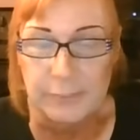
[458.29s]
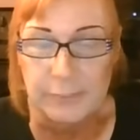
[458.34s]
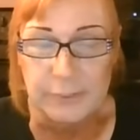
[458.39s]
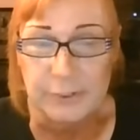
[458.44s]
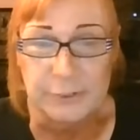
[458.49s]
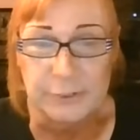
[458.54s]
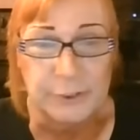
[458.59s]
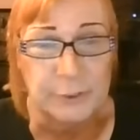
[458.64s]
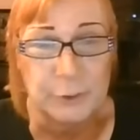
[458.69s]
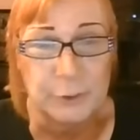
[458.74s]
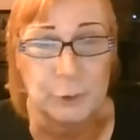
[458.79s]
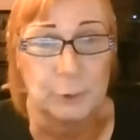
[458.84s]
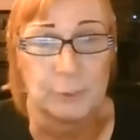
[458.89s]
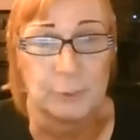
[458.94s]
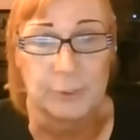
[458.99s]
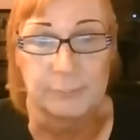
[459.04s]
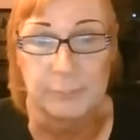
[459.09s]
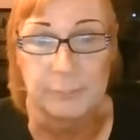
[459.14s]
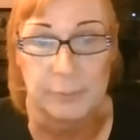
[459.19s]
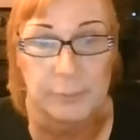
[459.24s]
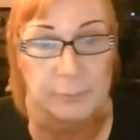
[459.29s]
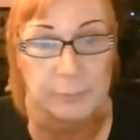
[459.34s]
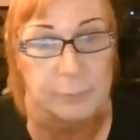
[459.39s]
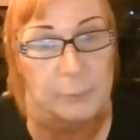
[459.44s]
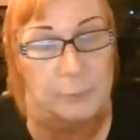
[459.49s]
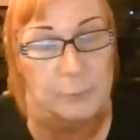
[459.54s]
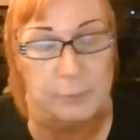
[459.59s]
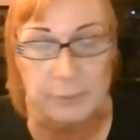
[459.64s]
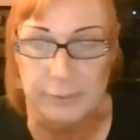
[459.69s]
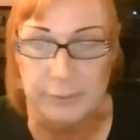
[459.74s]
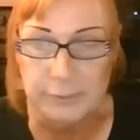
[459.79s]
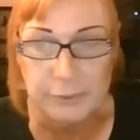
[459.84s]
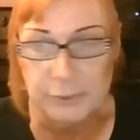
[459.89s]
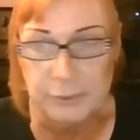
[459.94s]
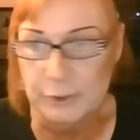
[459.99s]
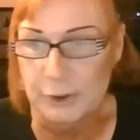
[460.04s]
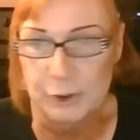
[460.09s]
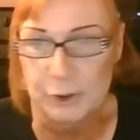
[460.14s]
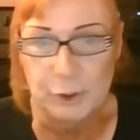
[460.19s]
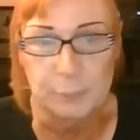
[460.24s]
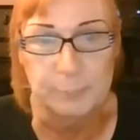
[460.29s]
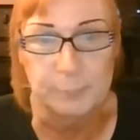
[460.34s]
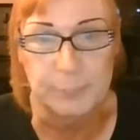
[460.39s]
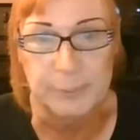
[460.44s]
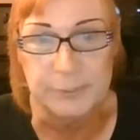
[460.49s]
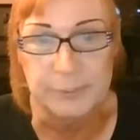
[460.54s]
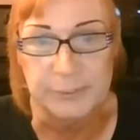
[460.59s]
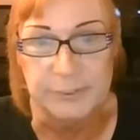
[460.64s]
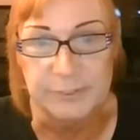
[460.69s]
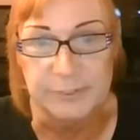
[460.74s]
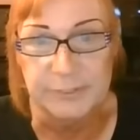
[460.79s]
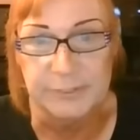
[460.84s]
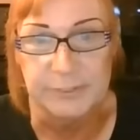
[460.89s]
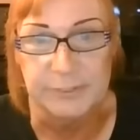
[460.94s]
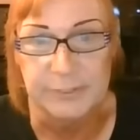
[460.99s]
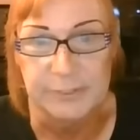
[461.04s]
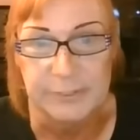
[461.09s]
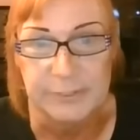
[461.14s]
not going to tell you who I voted for because it's none of your business.